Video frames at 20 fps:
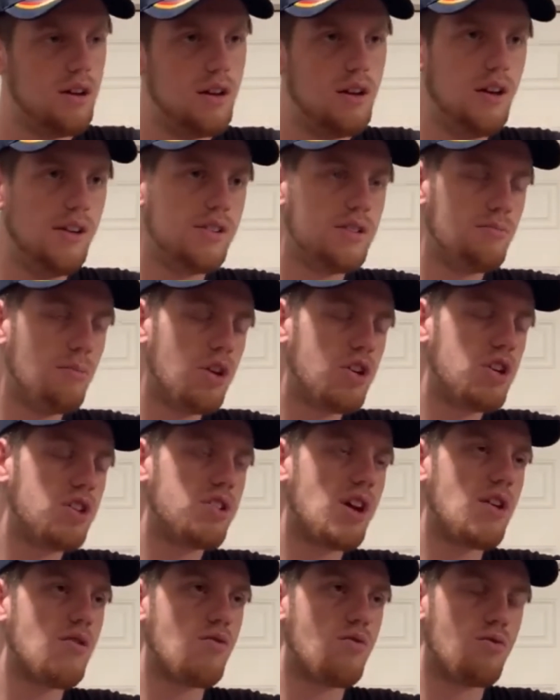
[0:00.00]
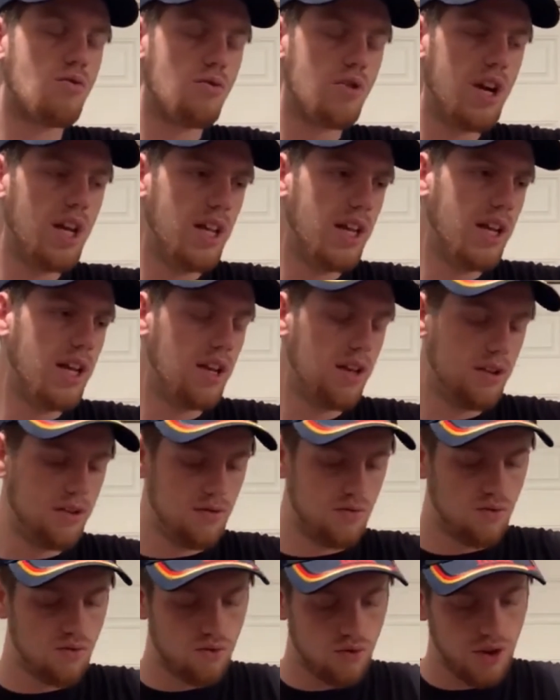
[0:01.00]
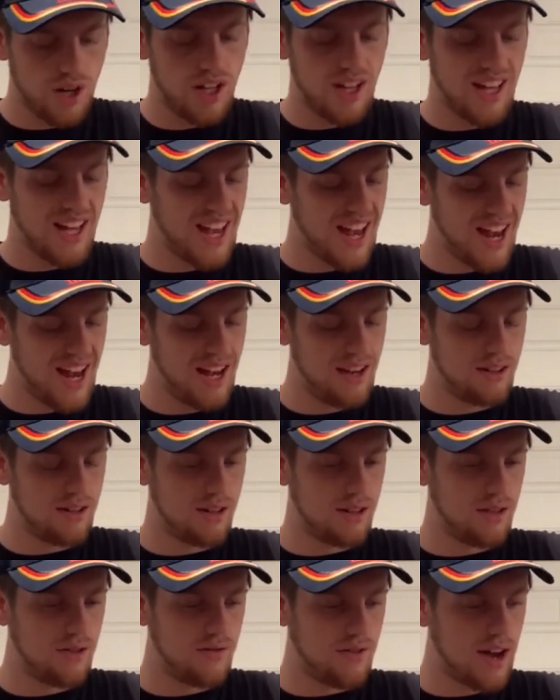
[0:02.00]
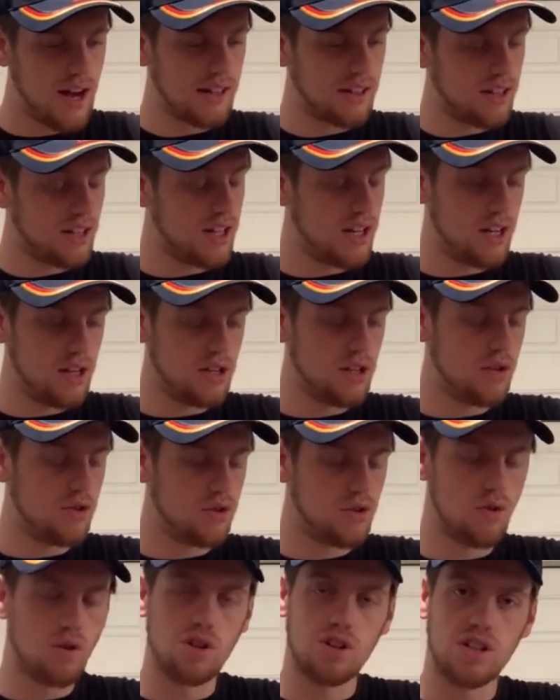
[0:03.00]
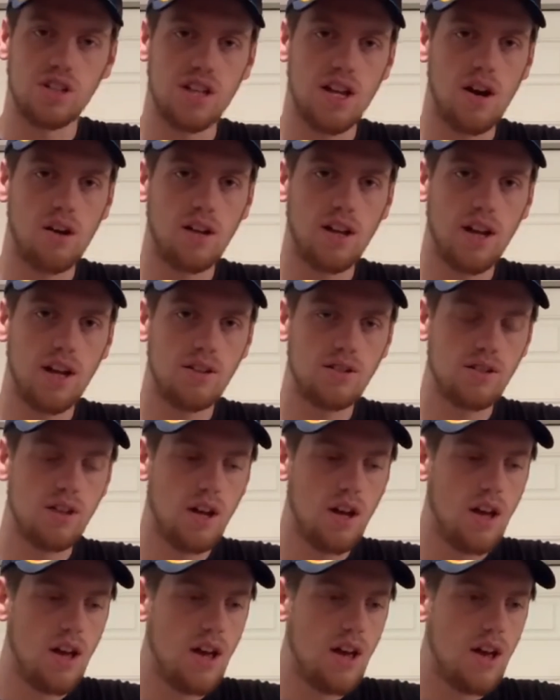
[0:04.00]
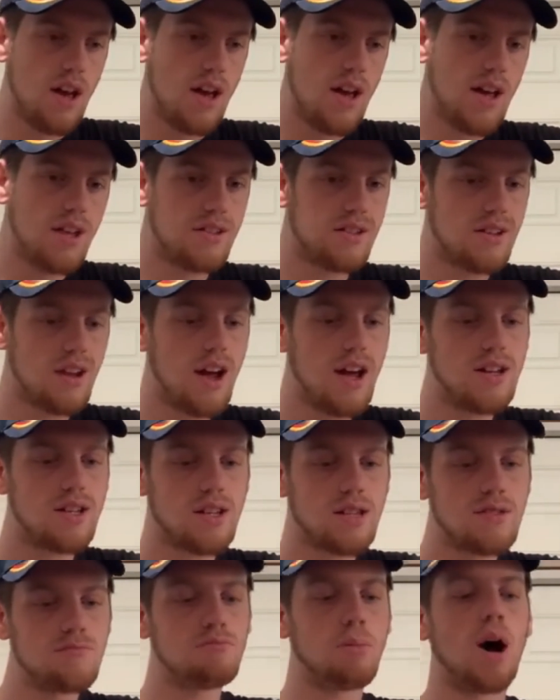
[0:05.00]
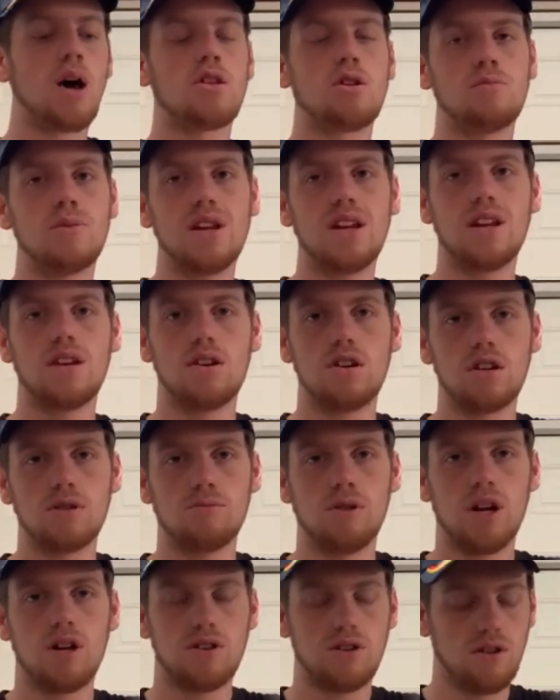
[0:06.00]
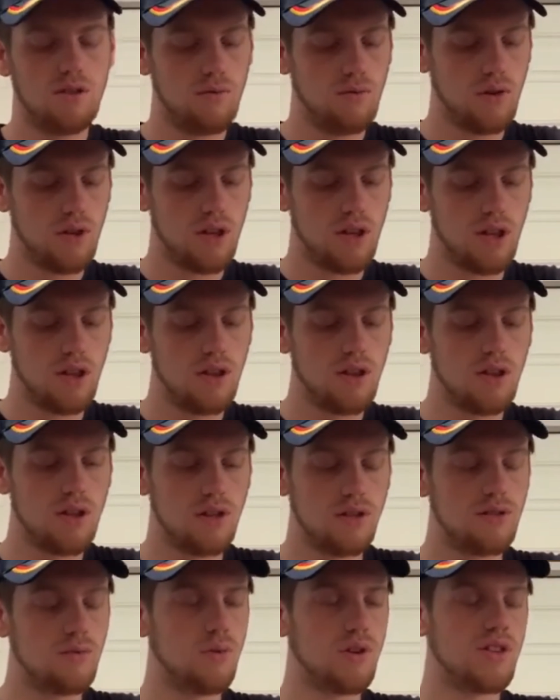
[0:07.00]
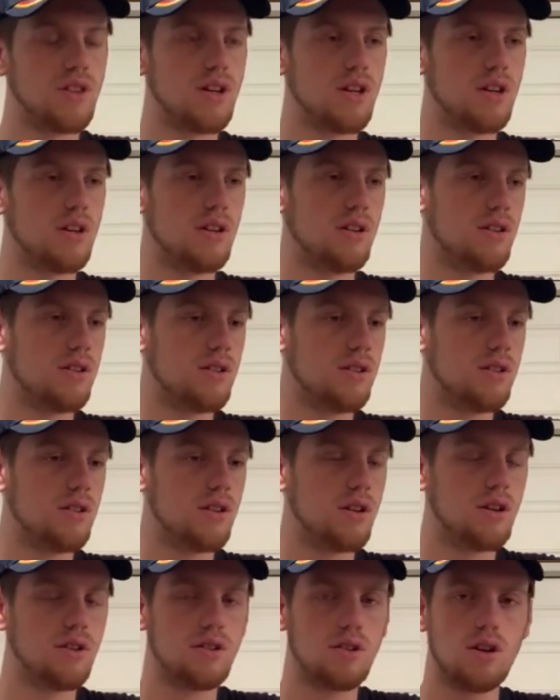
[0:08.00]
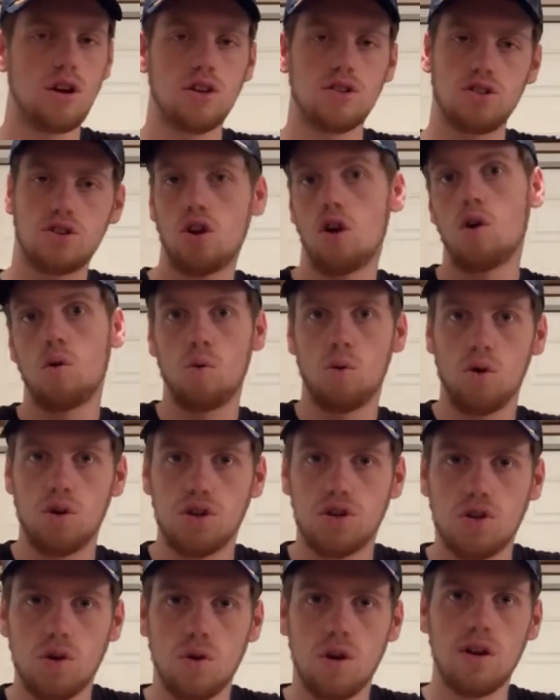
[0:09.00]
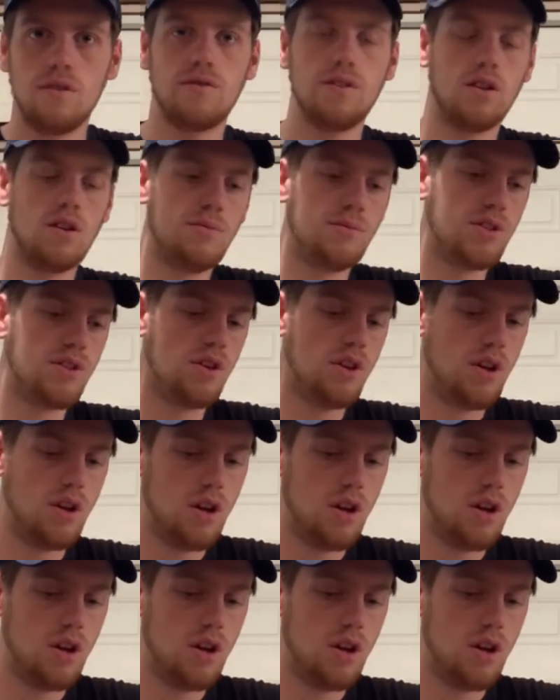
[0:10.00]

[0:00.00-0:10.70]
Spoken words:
as much as I really, really hate the fact that they didn't use George's outlines, it doesn't bother me near as much with the Star Wars story films